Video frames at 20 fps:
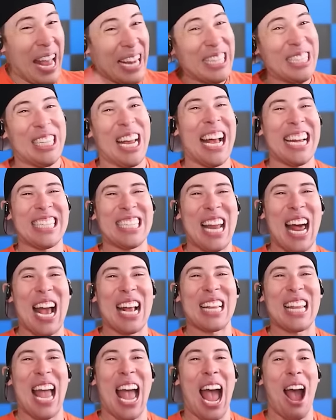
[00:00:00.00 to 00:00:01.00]
And just
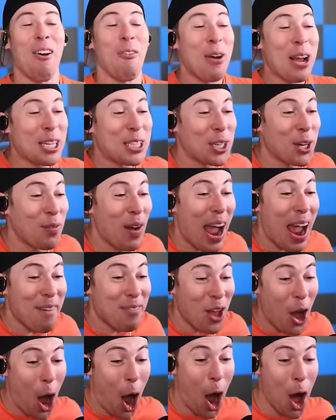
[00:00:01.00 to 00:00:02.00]
like that, we
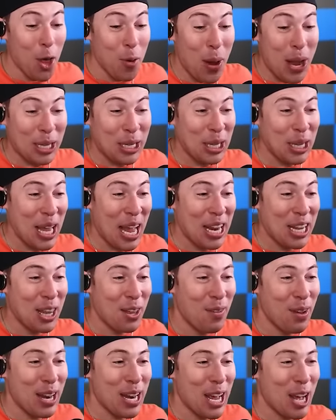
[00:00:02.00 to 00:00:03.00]
survived all the way to the end of
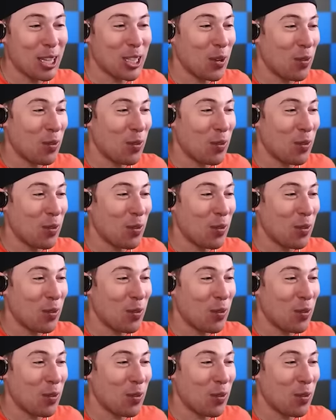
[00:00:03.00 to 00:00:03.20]
the video.